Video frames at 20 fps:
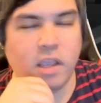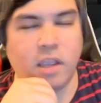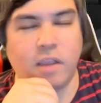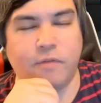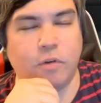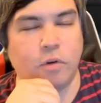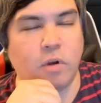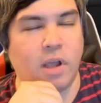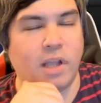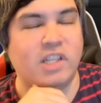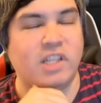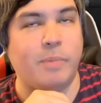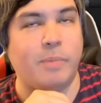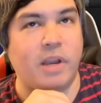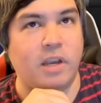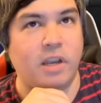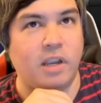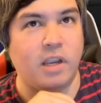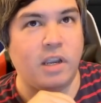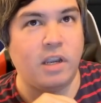If you're not
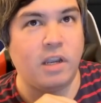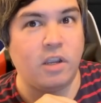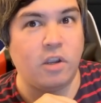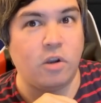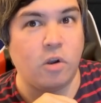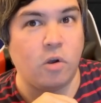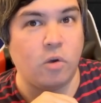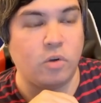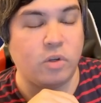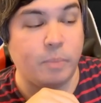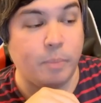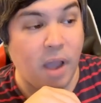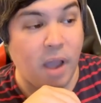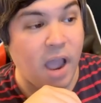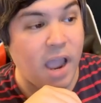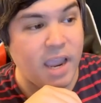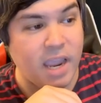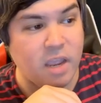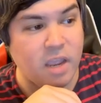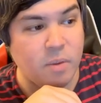spending, you know, to
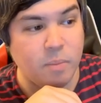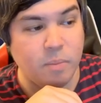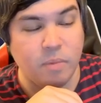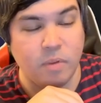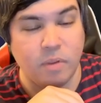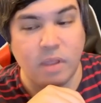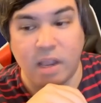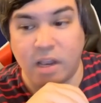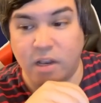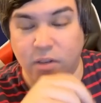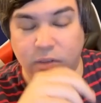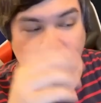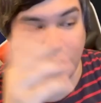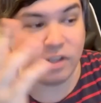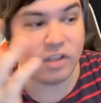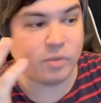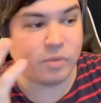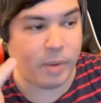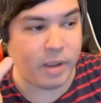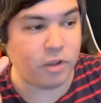buy him,
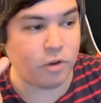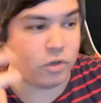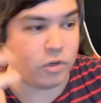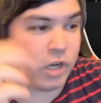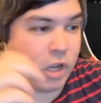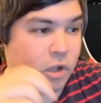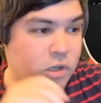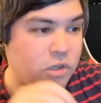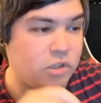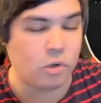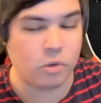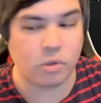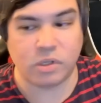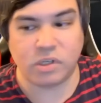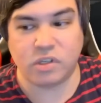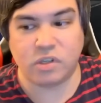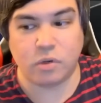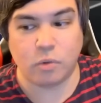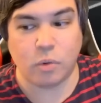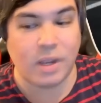then spend your challenge
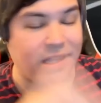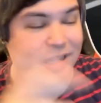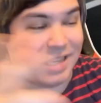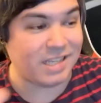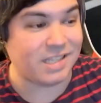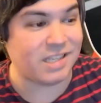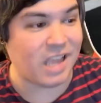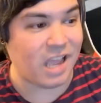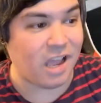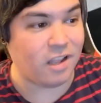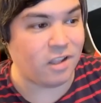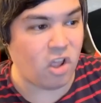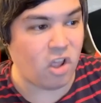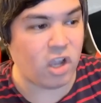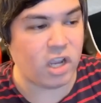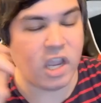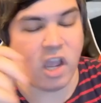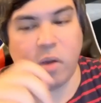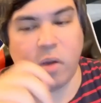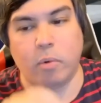tokens to at least
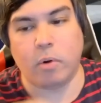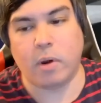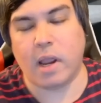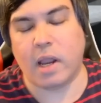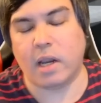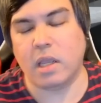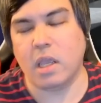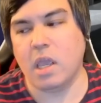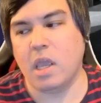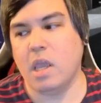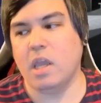unlock Halberd.